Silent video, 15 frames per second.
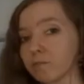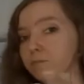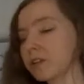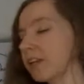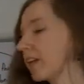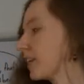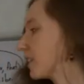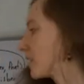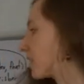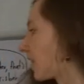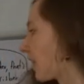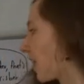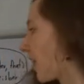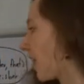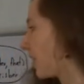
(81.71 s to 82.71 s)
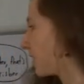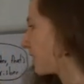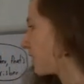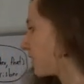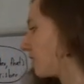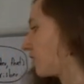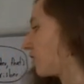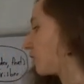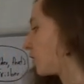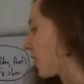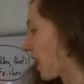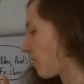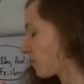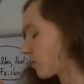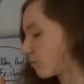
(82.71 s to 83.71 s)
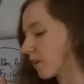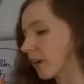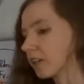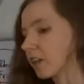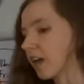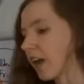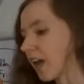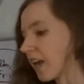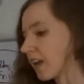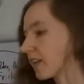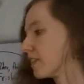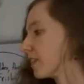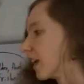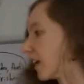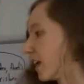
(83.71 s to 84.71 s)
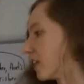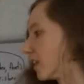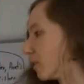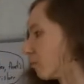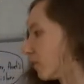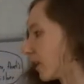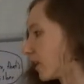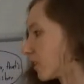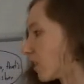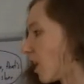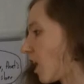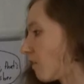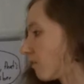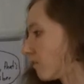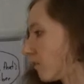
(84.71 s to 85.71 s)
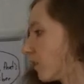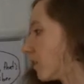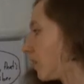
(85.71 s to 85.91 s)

it blinks and you have some red light and then it blinks off.